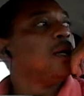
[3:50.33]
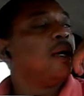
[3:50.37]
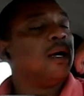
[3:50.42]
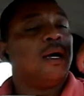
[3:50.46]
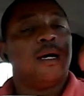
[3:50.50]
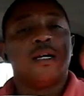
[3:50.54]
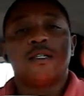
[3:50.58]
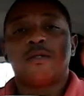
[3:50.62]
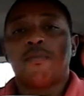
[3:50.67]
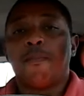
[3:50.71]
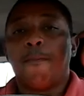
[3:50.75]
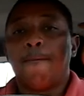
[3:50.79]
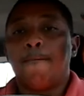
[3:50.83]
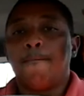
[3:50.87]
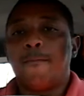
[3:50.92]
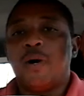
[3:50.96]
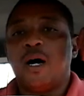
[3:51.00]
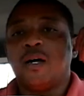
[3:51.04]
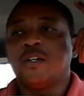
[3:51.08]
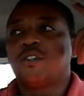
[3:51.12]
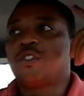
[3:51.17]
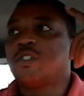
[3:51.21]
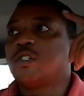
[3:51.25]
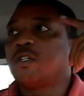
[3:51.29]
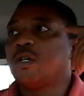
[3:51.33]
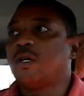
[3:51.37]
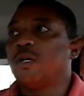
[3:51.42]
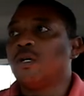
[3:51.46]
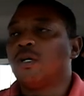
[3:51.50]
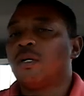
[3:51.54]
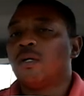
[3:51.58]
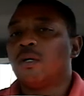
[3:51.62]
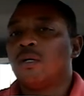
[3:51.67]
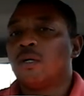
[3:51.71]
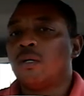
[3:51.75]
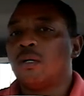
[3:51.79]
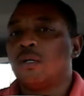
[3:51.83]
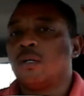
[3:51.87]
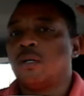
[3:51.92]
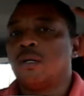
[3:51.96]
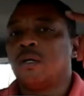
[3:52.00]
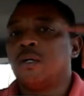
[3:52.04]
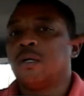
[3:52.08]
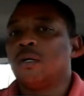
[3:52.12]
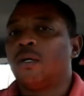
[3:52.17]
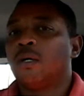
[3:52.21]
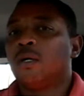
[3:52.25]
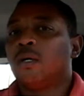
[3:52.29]
has much
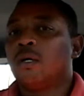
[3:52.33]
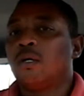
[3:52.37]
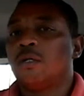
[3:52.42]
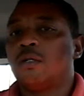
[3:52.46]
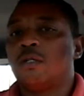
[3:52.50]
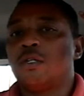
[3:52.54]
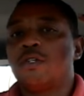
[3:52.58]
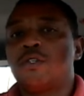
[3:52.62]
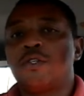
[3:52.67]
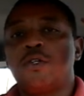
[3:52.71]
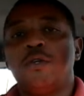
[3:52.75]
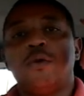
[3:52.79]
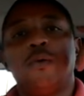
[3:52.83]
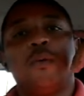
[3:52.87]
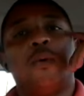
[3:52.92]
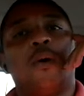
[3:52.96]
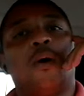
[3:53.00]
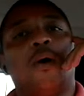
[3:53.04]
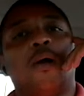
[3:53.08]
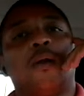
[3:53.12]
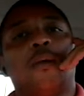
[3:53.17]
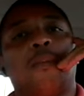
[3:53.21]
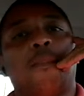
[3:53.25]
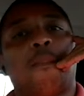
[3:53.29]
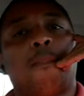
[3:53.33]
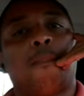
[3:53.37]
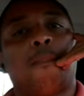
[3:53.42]
to stew on.